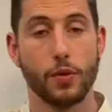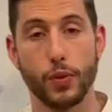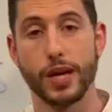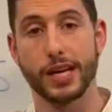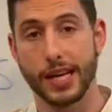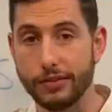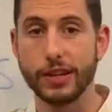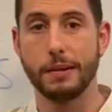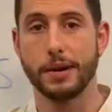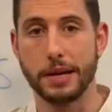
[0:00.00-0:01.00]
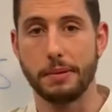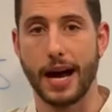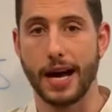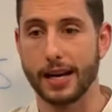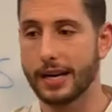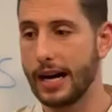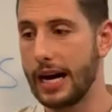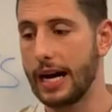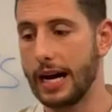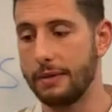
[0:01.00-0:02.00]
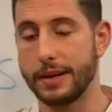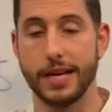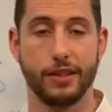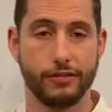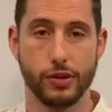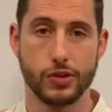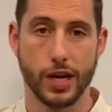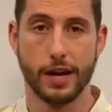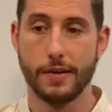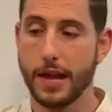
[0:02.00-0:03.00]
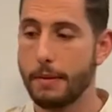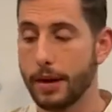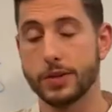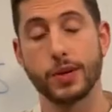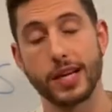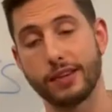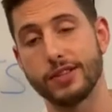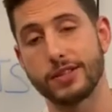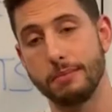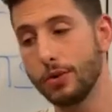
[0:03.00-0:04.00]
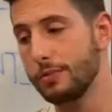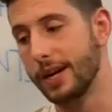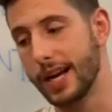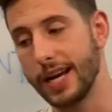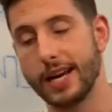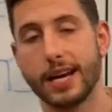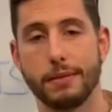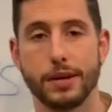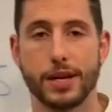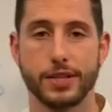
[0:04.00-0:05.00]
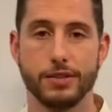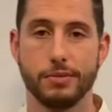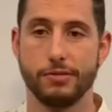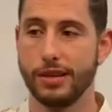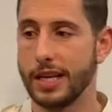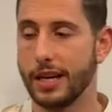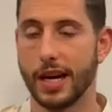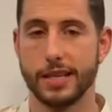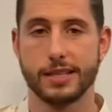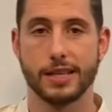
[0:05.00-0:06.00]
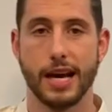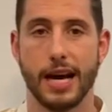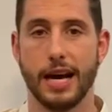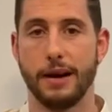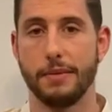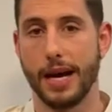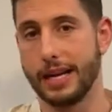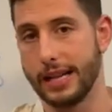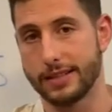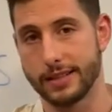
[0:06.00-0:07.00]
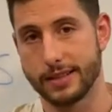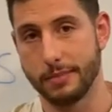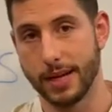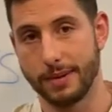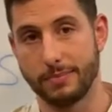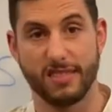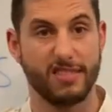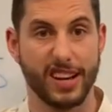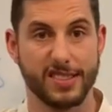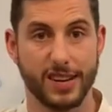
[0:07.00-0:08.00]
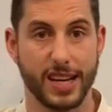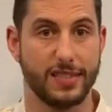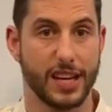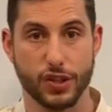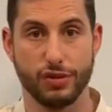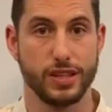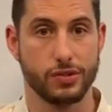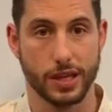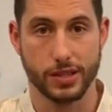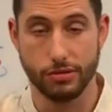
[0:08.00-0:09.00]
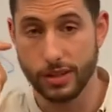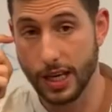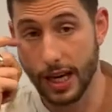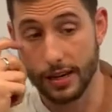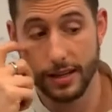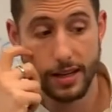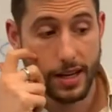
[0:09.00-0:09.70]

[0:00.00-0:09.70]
We're going to give you that money back um, in the future. Plus, we're going to give you some more money because you've been really nice um, and lent us the money effectively, and that's your interest, your return."